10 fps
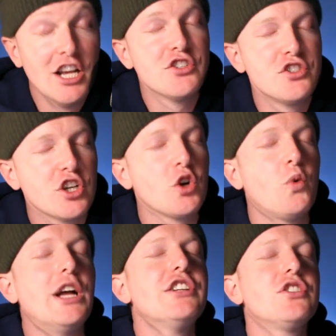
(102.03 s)

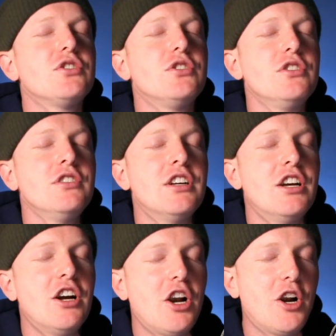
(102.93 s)
sequential
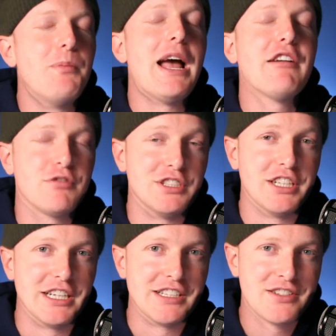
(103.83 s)

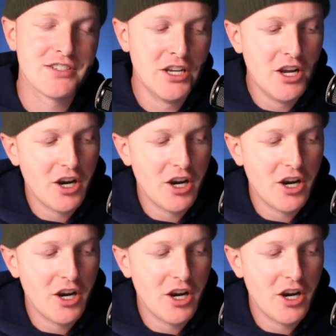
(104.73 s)
hermaphrodites.